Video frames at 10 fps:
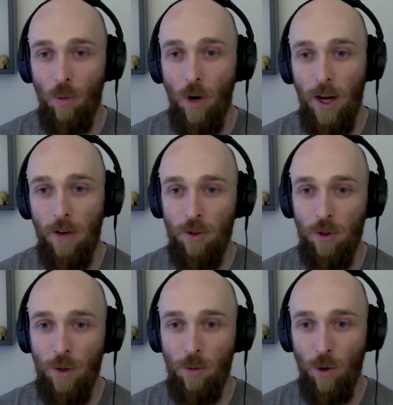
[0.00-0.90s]
what have
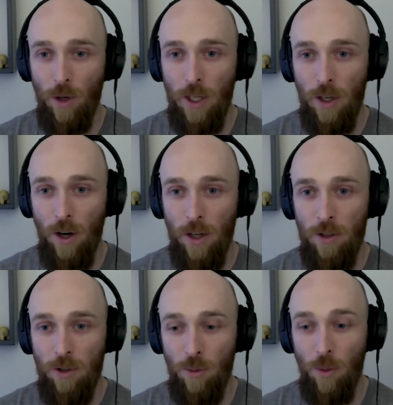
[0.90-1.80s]
you been working
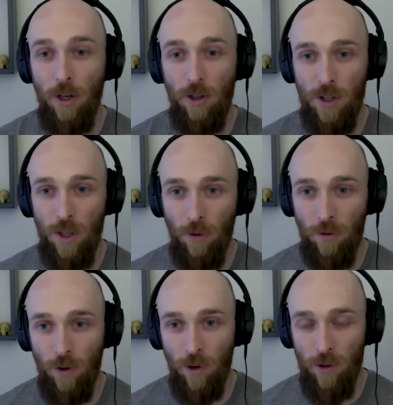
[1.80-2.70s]
on to put
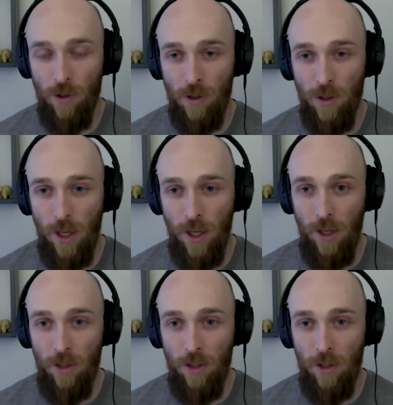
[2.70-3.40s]
yourself first